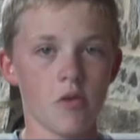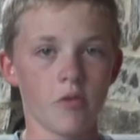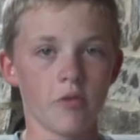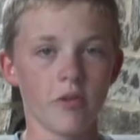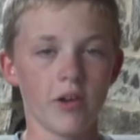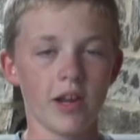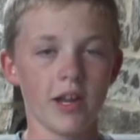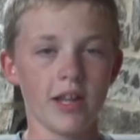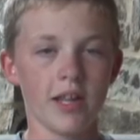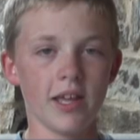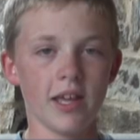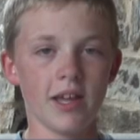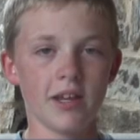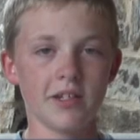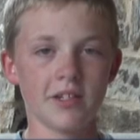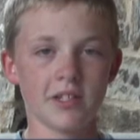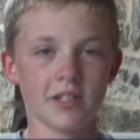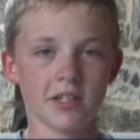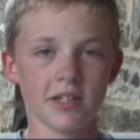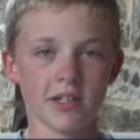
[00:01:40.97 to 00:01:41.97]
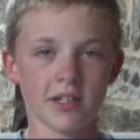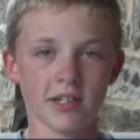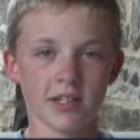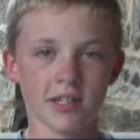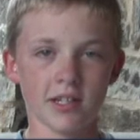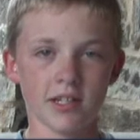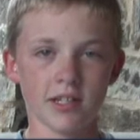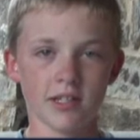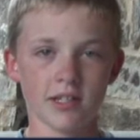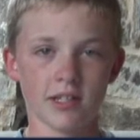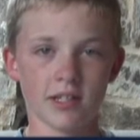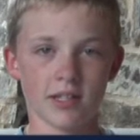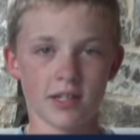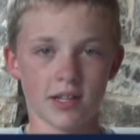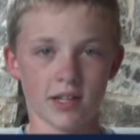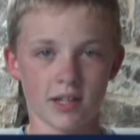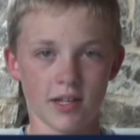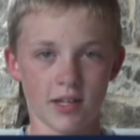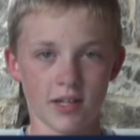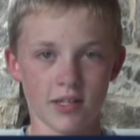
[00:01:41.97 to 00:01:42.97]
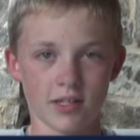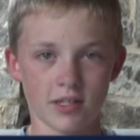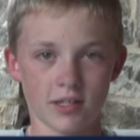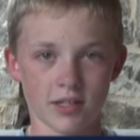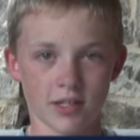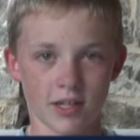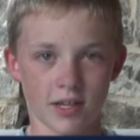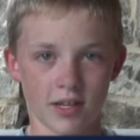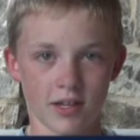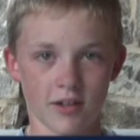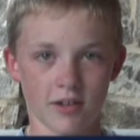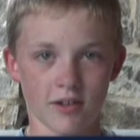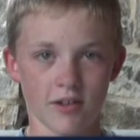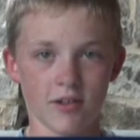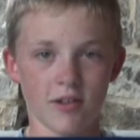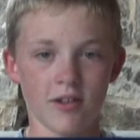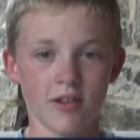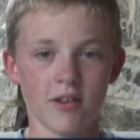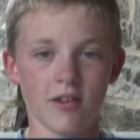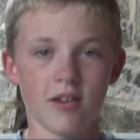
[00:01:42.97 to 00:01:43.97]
Radiation is an initiator